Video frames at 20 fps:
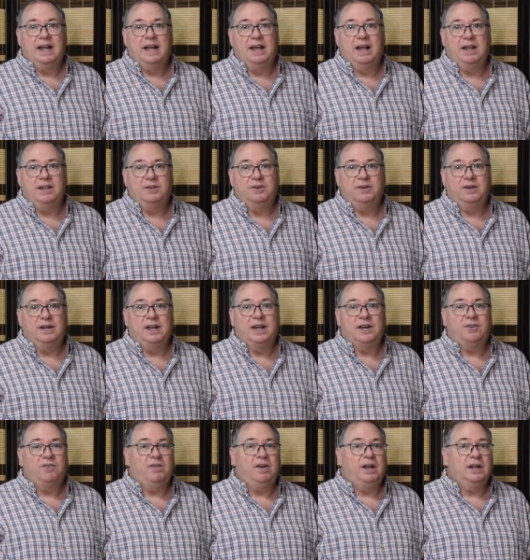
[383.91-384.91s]
other
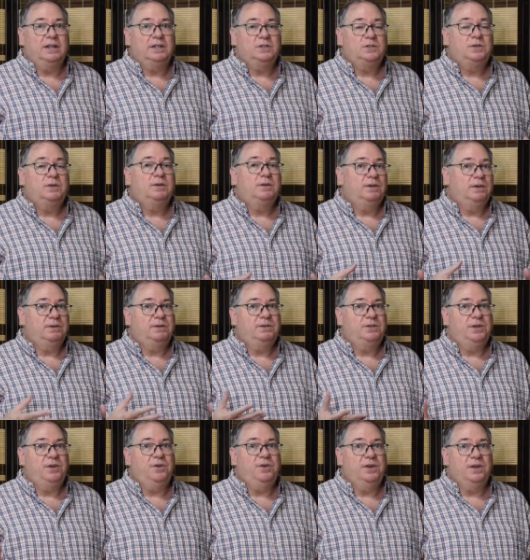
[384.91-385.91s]
electrons
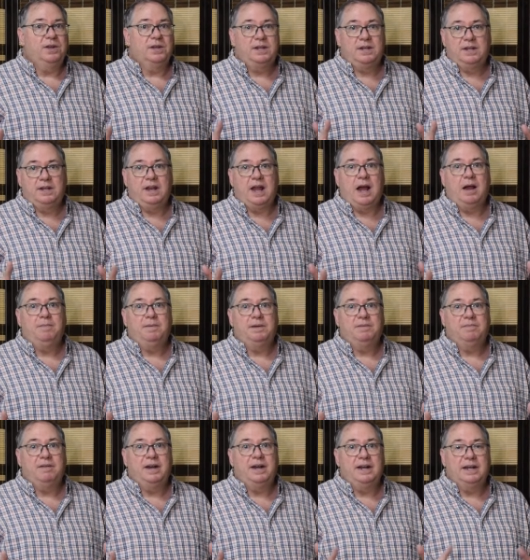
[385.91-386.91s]
due to
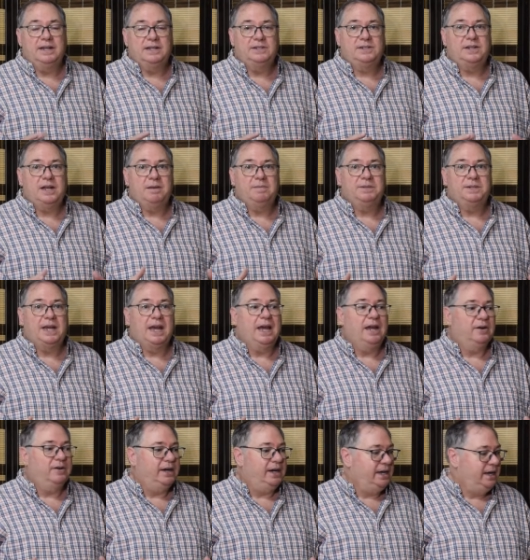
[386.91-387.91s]
Compton radius type
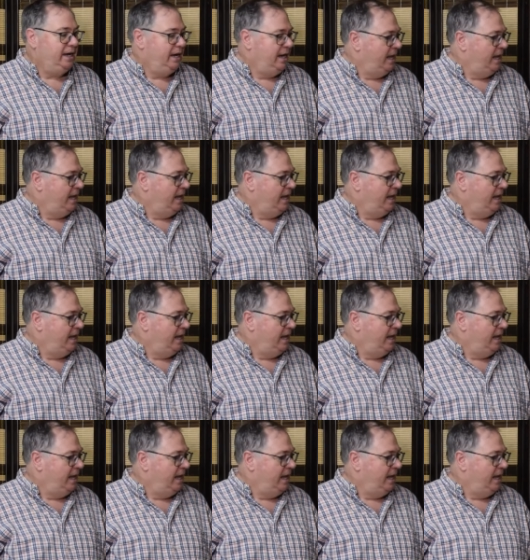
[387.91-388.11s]
scattering,